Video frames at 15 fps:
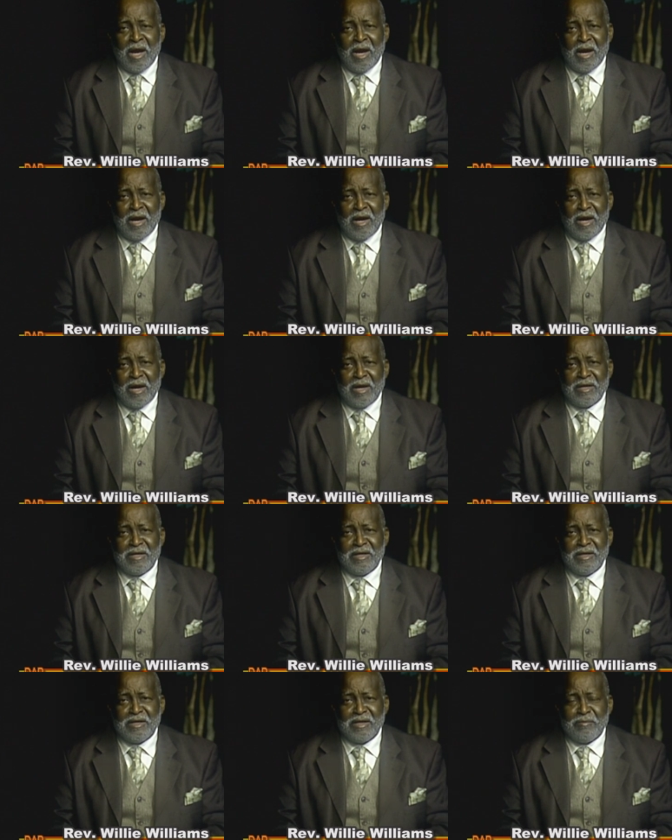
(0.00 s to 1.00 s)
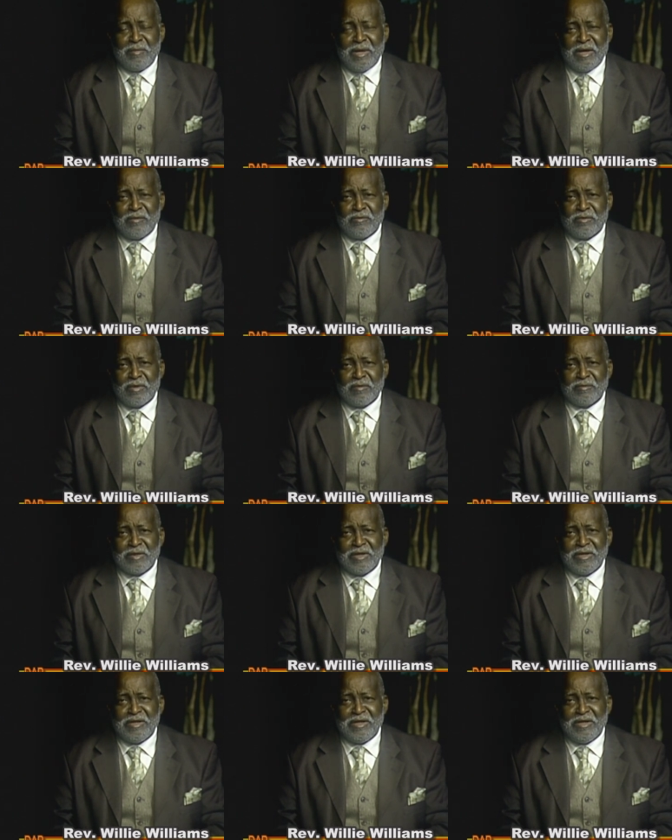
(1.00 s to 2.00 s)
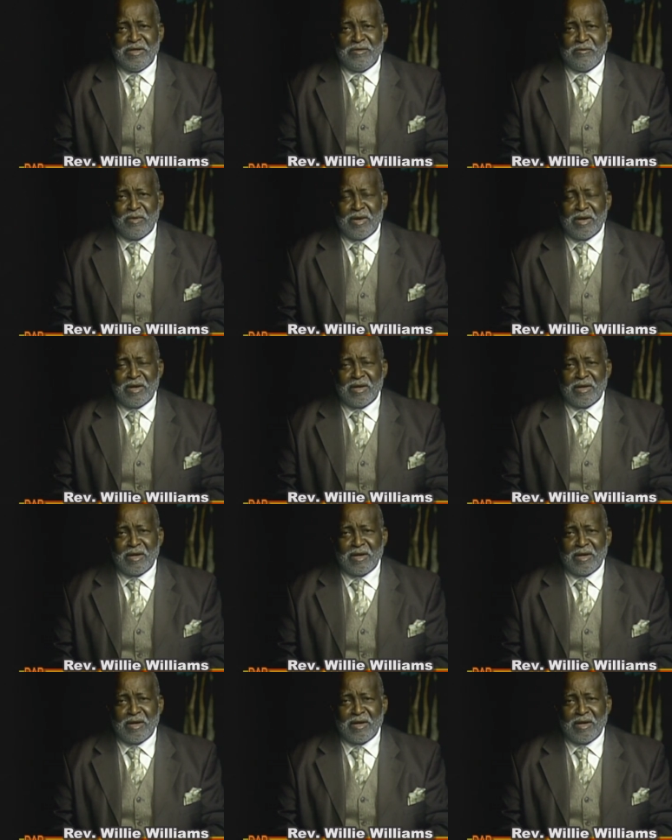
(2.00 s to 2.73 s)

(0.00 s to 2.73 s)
uh, your bedroom, in, anywhere